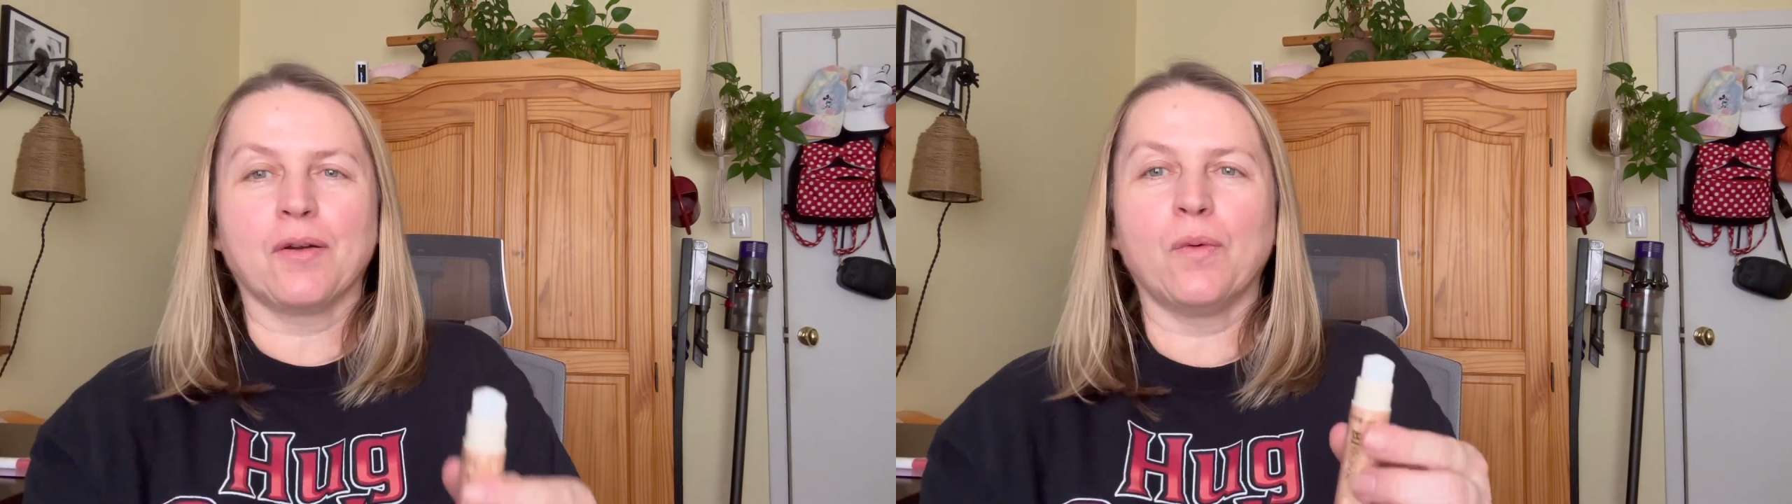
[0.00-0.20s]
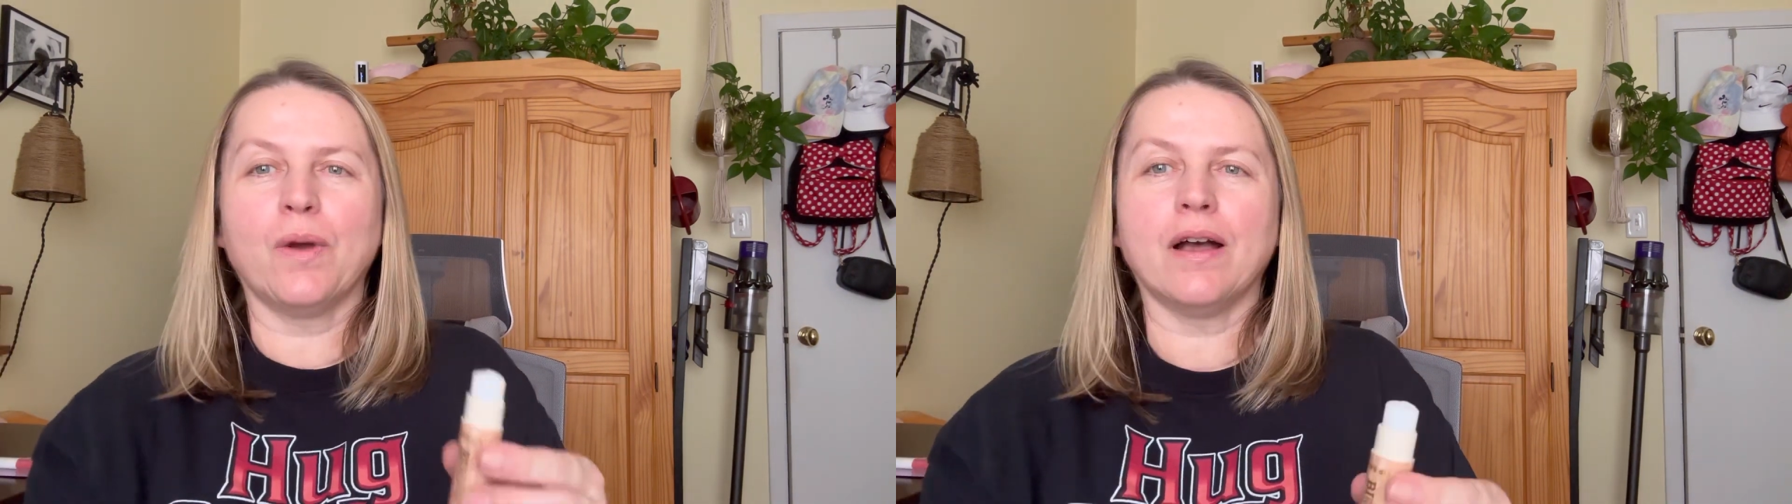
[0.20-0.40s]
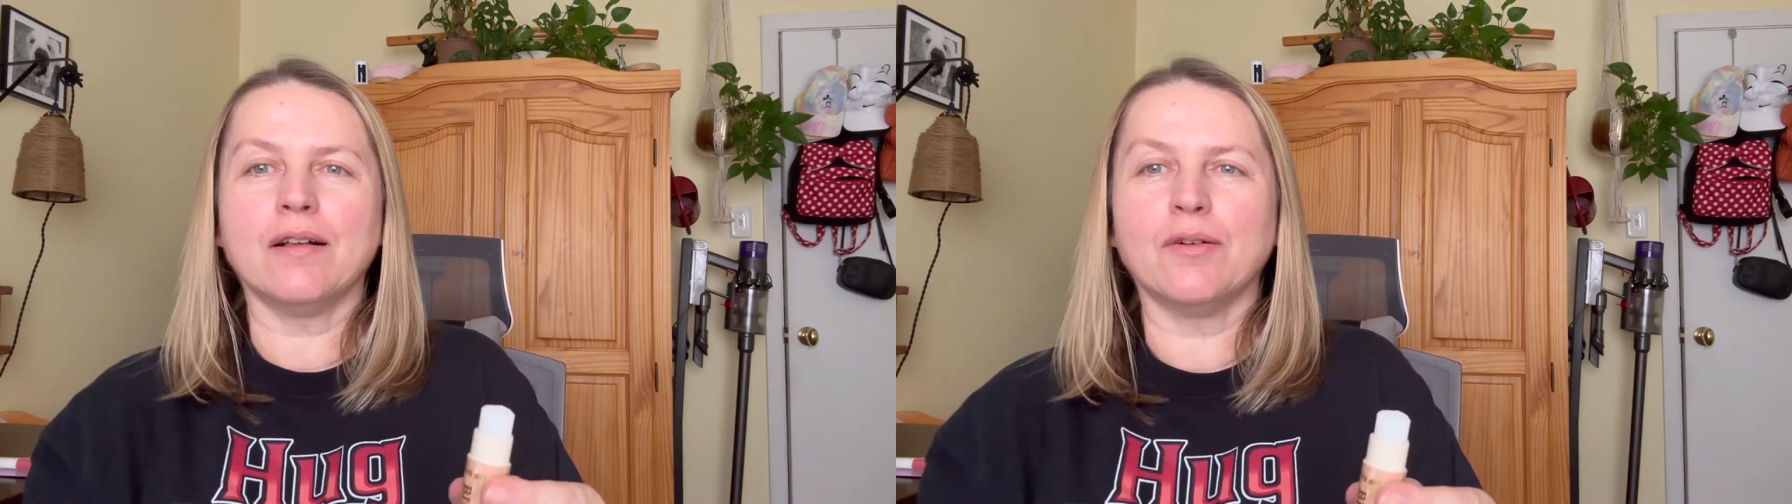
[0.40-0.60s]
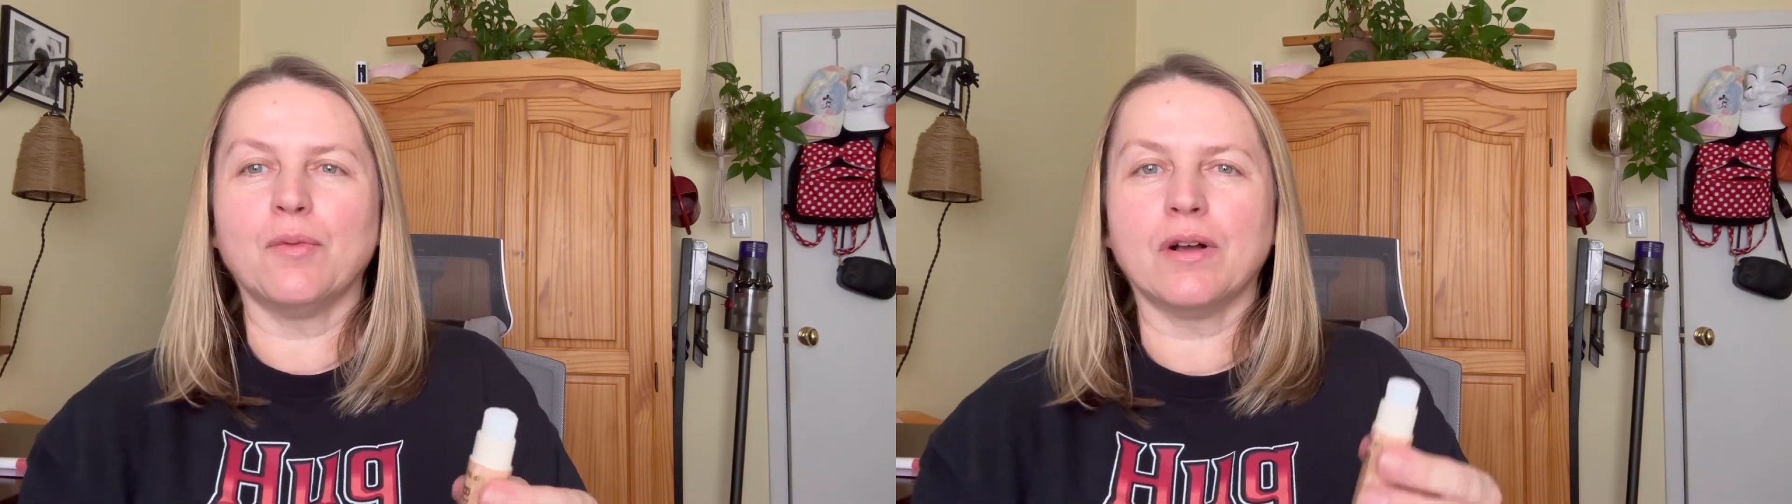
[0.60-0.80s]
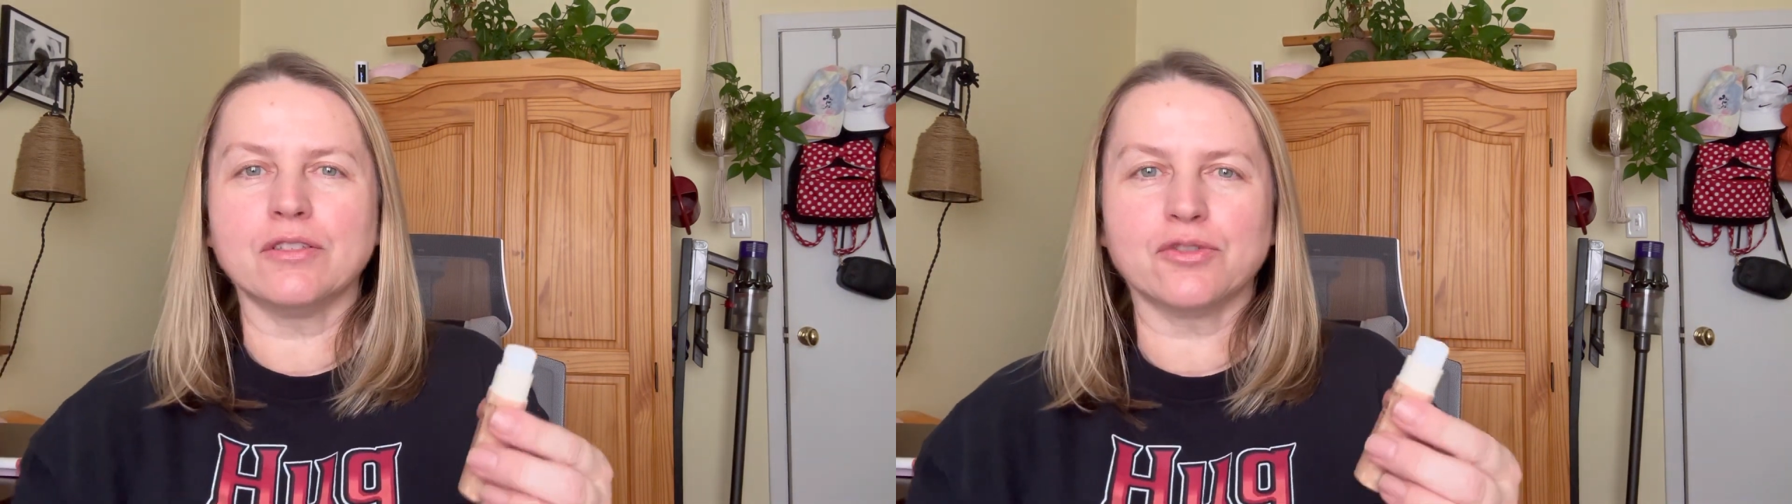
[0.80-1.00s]
well,
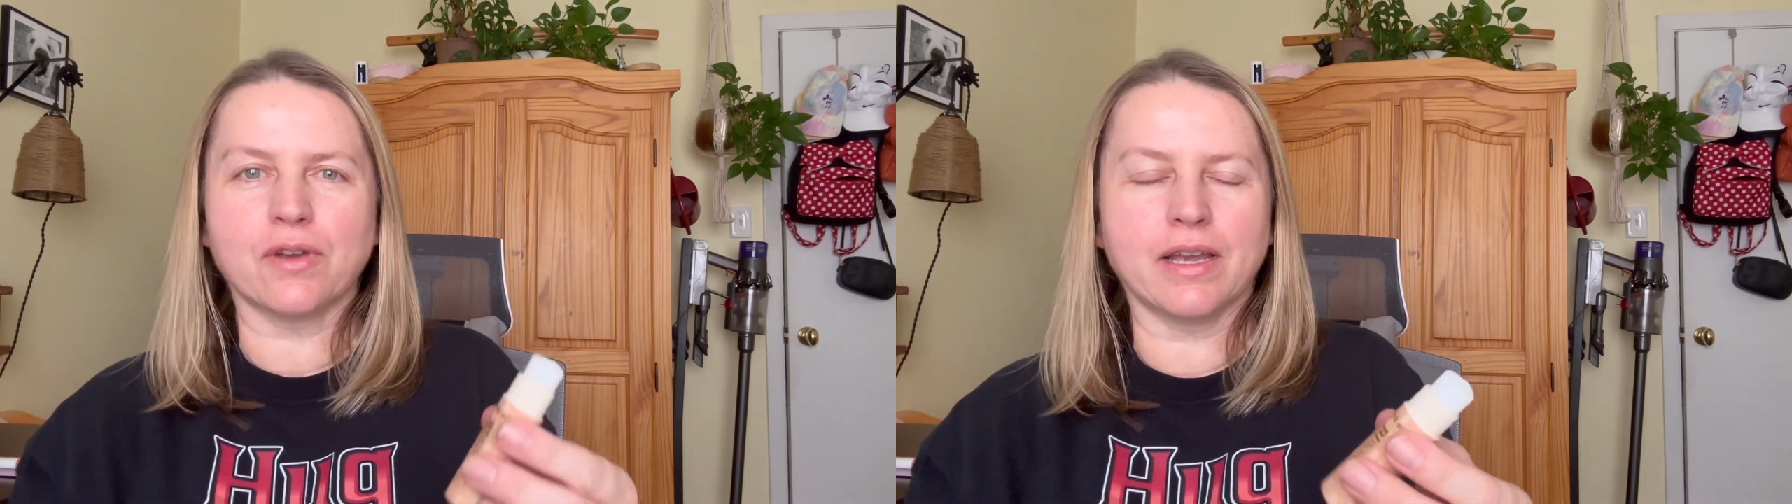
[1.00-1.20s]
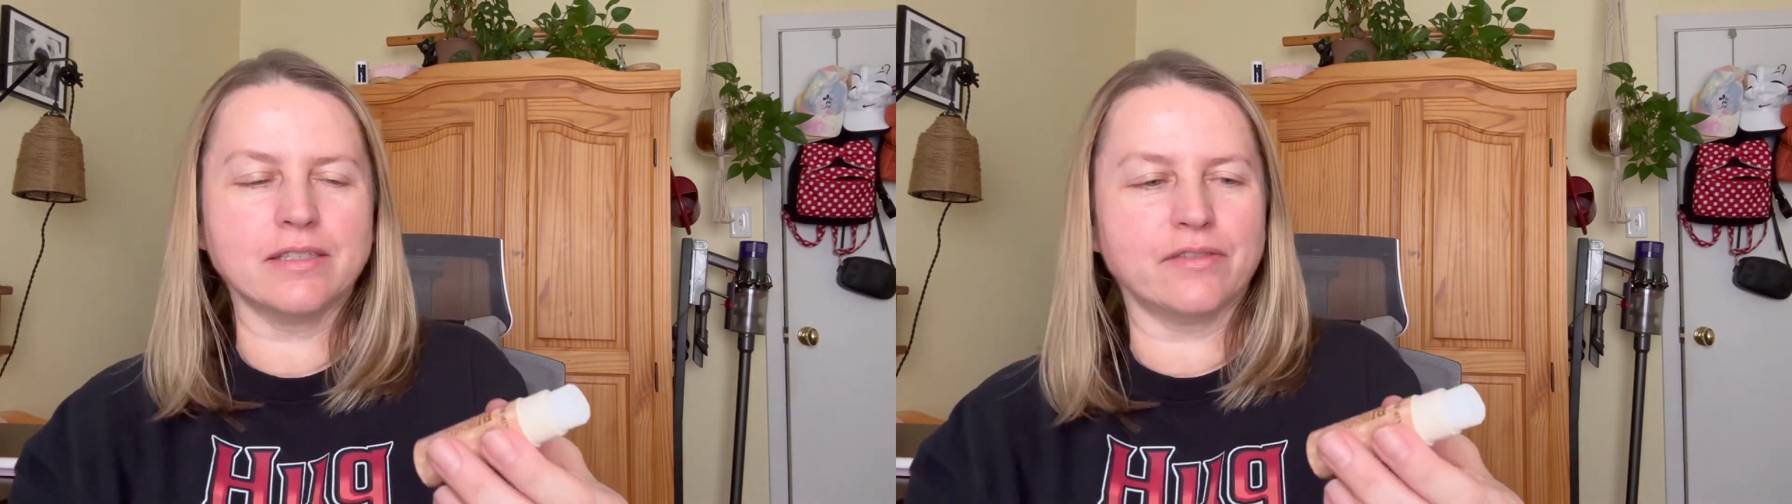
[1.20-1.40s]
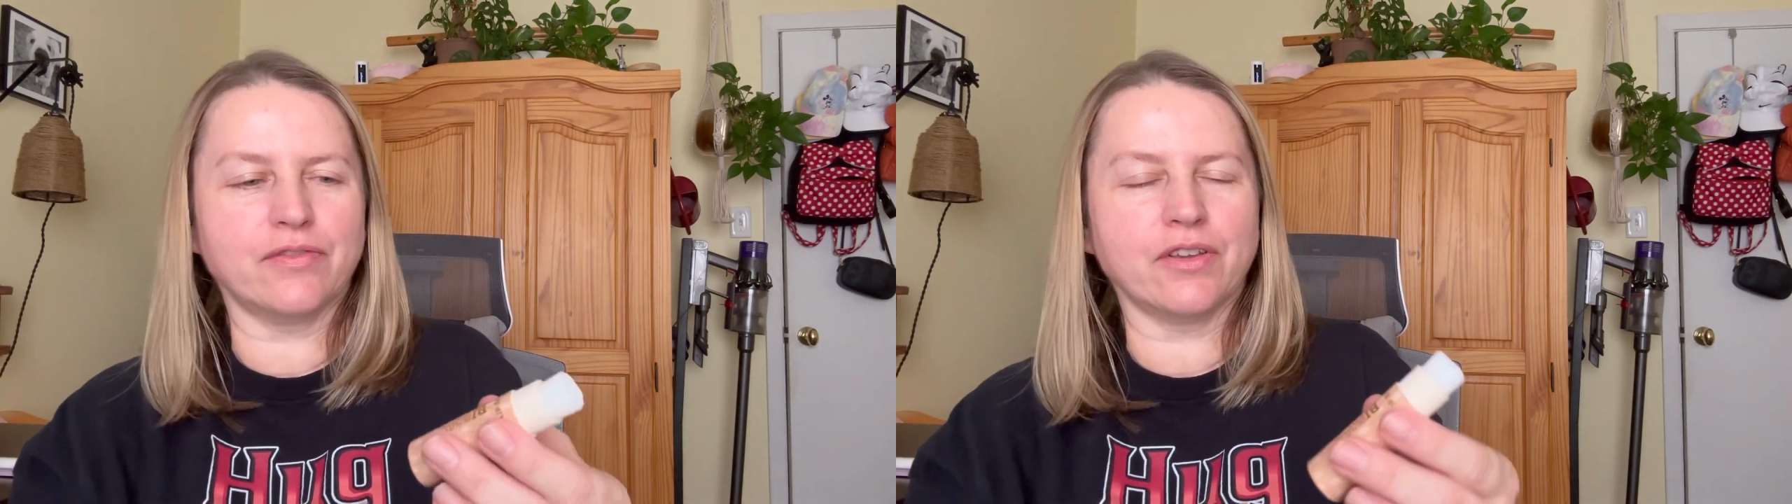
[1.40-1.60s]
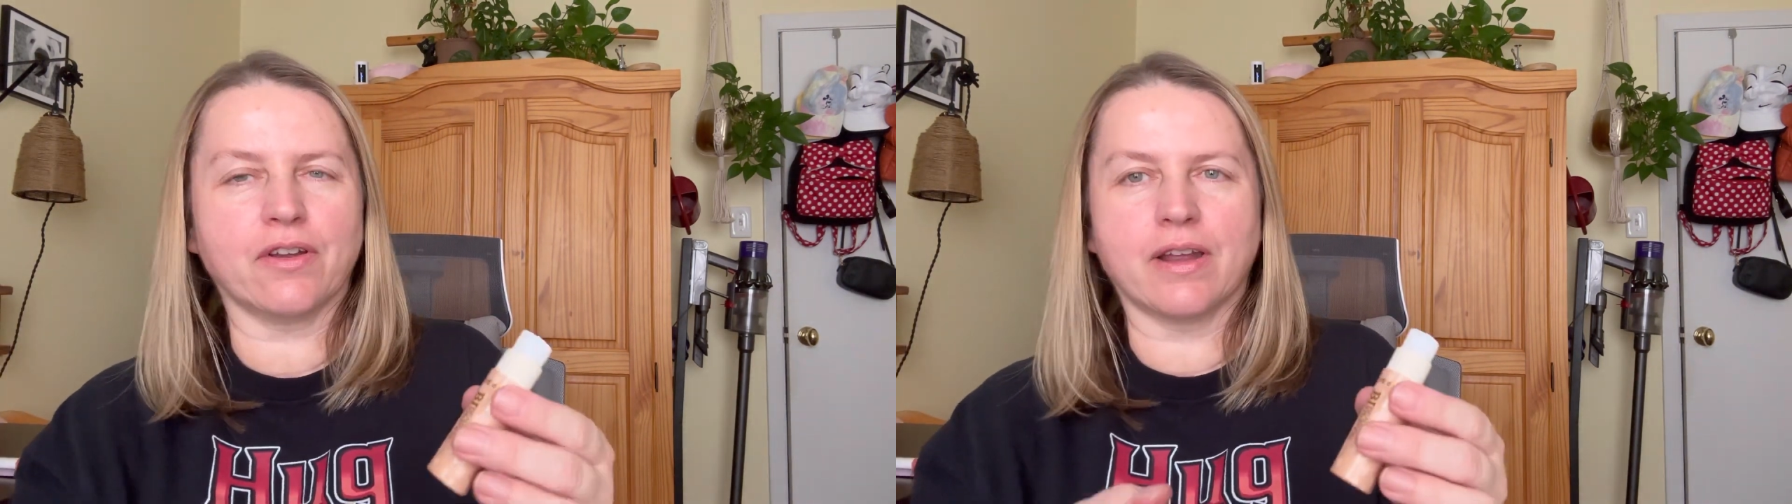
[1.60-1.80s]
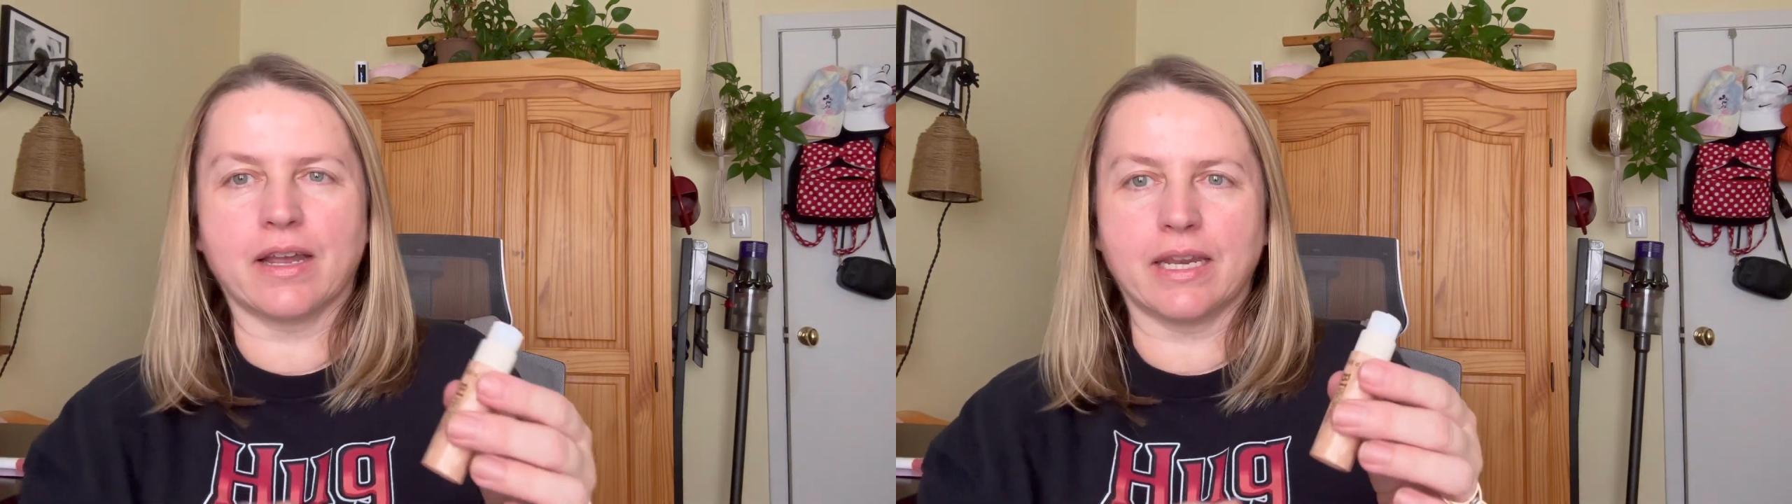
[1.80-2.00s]
while trying to figure
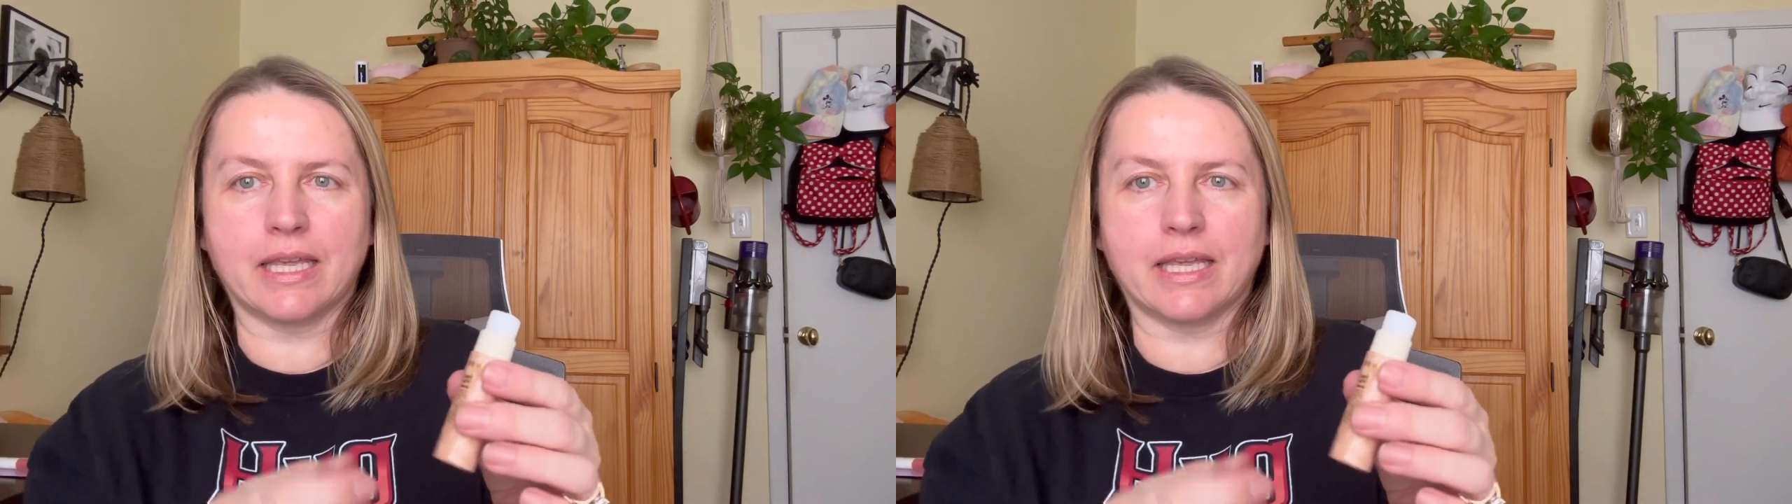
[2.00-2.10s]
out how to